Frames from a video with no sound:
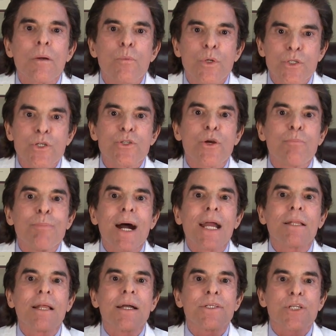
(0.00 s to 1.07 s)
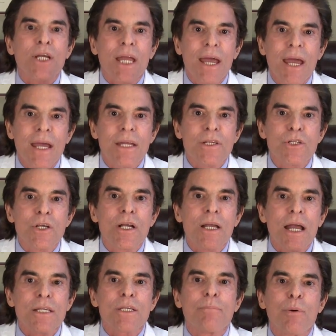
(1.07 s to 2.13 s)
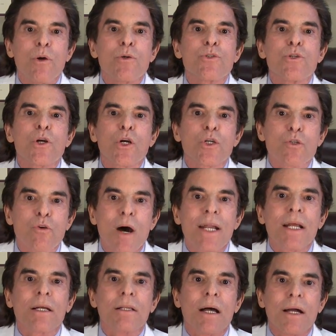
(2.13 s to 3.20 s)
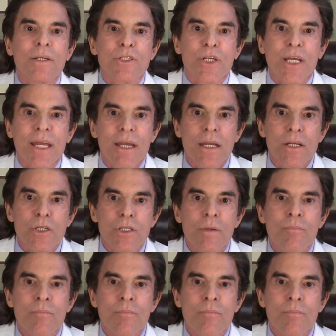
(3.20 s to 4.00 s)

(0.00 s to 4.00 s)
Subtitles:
which is your biologic age, as opposed to your chronologic age,